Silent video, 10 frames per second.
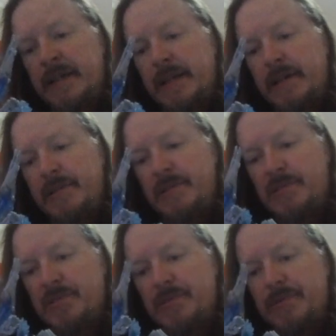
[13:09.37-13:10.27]

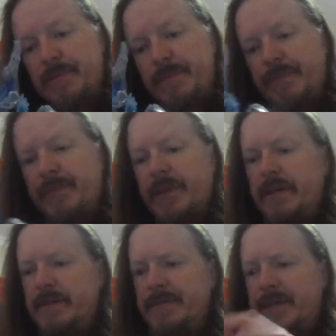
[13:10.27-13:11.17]
because
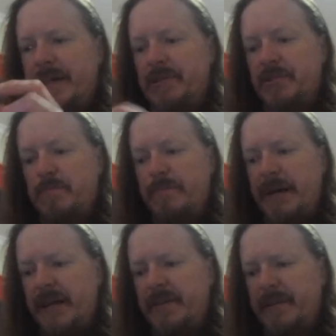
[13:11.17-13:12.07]
that looks
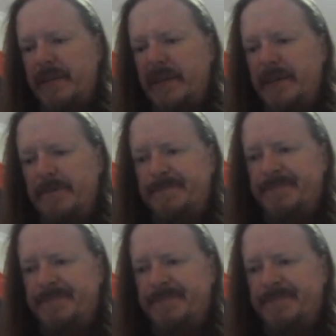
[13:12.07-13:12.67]
better than the